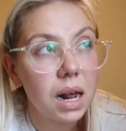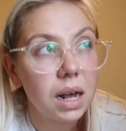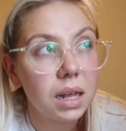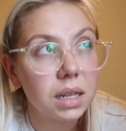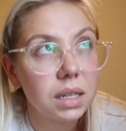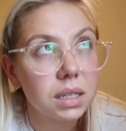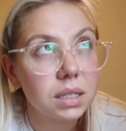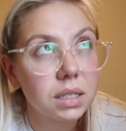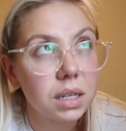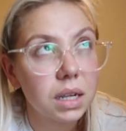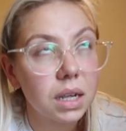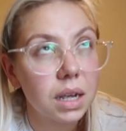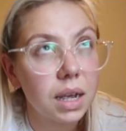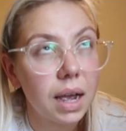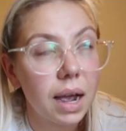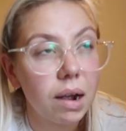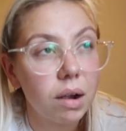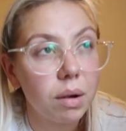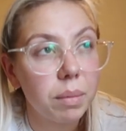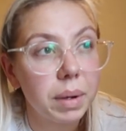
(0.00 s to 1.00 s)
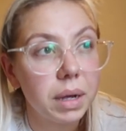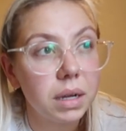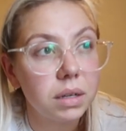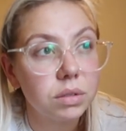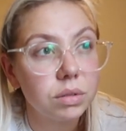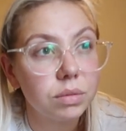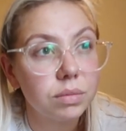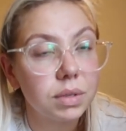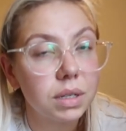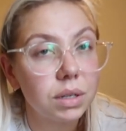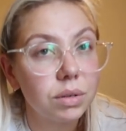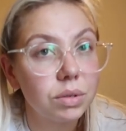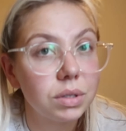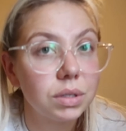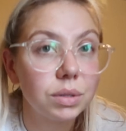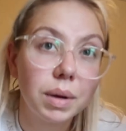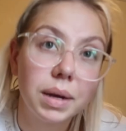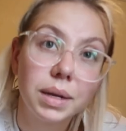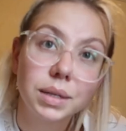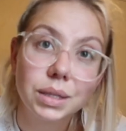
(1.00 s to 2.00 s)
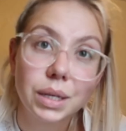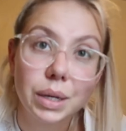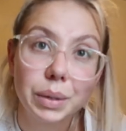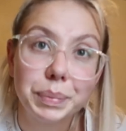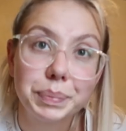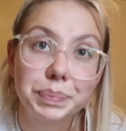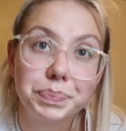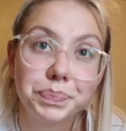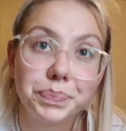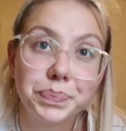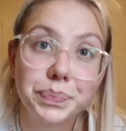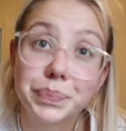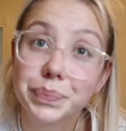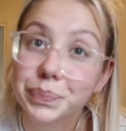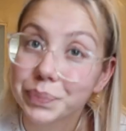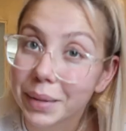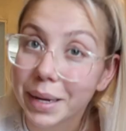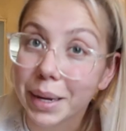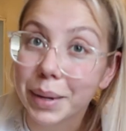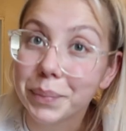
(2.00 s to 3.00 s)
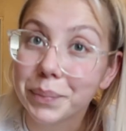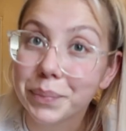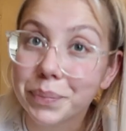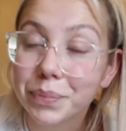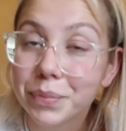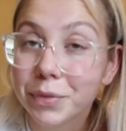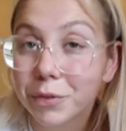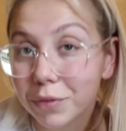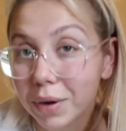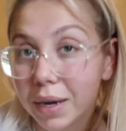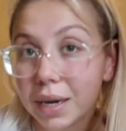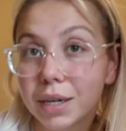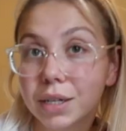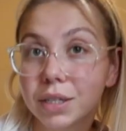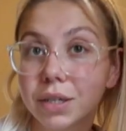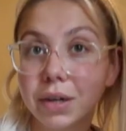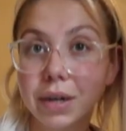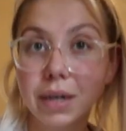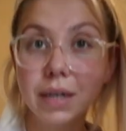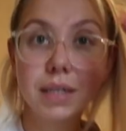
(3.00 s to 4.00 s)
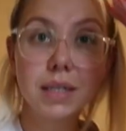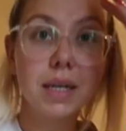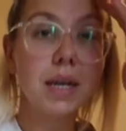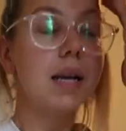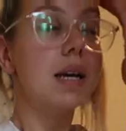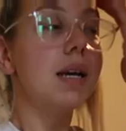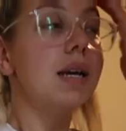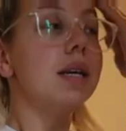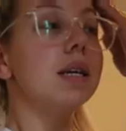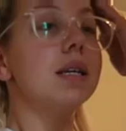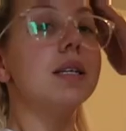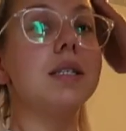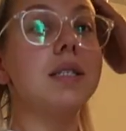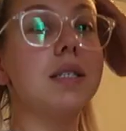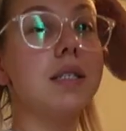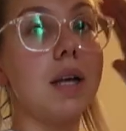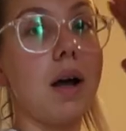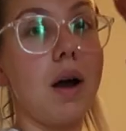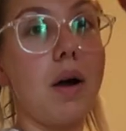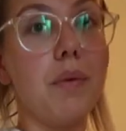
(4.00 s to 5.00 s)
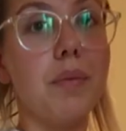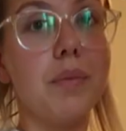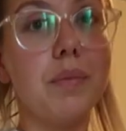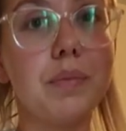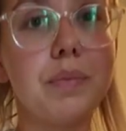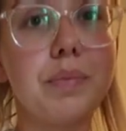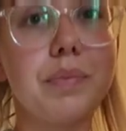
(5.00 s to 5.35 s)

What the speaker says: I think it's like a caramel something one as well. So yeah, very excited. So